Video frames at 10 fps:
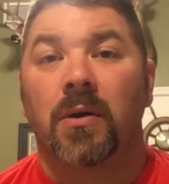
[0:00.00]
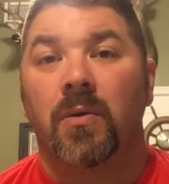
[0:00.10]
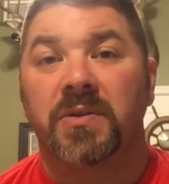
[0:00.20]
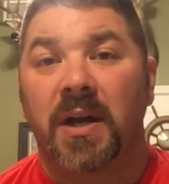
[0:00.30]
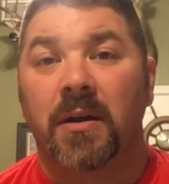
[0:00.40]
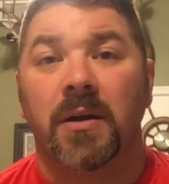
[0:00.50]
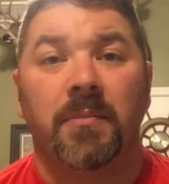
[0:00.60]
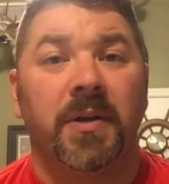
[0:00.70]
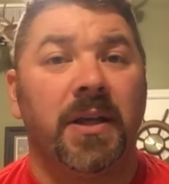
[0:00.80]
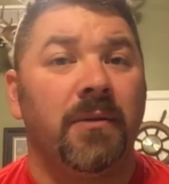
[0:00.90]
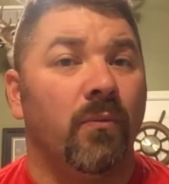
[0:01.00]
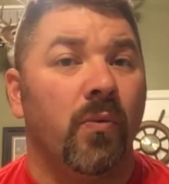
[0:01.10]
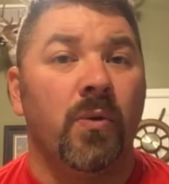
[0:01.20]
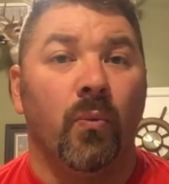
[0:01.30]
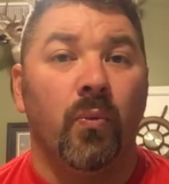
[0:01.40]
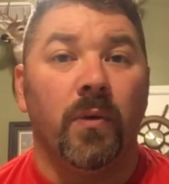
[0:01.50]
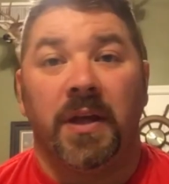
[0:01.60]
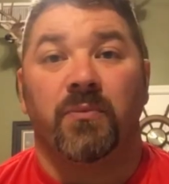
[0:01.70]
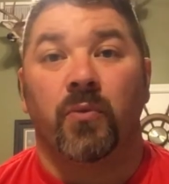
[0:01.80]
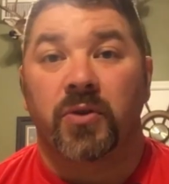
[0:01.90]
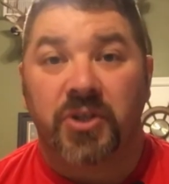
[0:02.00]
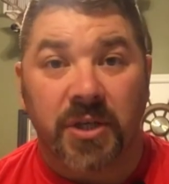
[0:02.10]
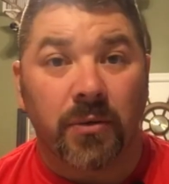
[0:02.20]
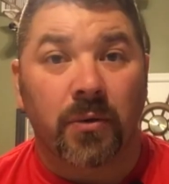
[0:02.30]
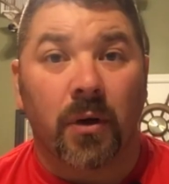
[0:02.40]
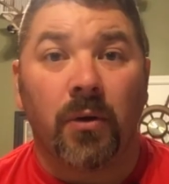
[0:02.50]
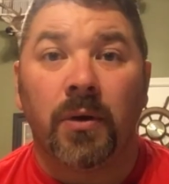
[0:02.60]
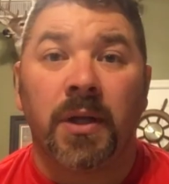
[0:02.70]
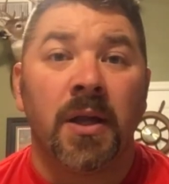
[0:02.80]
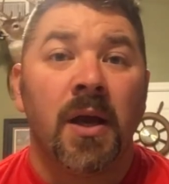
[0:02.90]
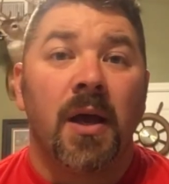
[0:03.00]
Of course, our company, we're still growing.